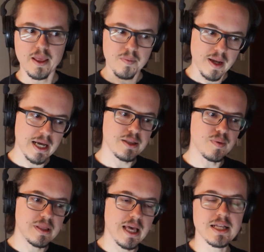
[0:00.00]
Right?
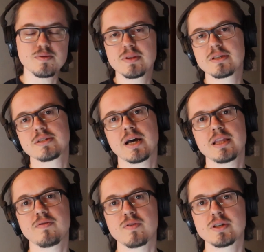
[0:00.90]
That's what
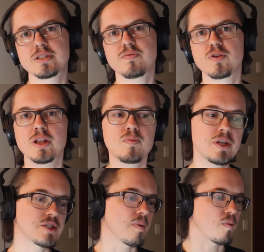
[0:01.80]
designing for is for
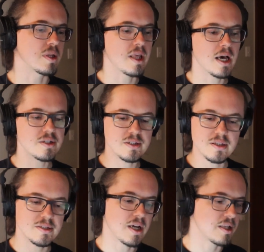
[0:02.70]
unreasonable. We're not just
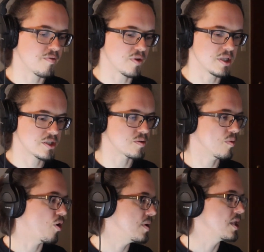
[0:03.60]
designing for this
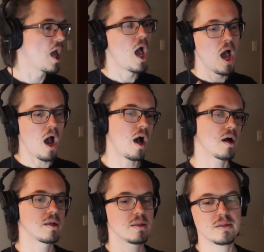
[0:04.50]
moment.
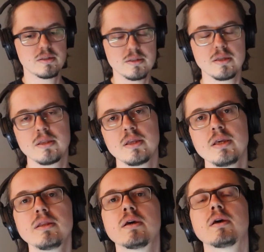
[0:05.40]
This is the
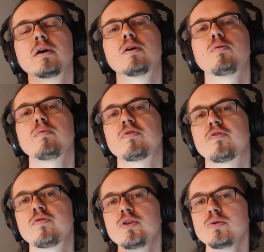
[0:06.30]
need. We're
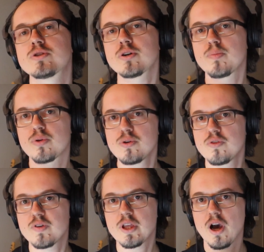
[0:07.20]

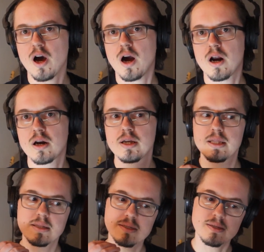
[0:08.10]
future-proofing our
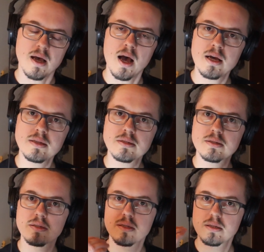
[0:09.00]

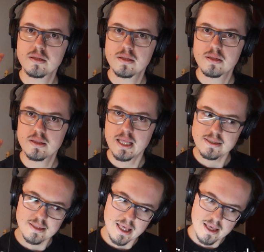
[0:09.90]
designs.
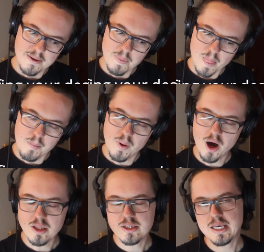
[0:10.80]
That's the
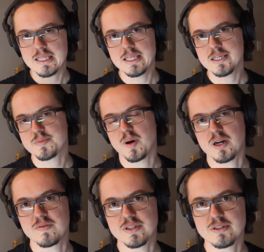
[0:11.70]
modern ideas
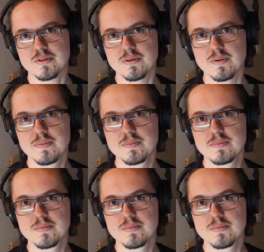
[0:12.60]
part of the school.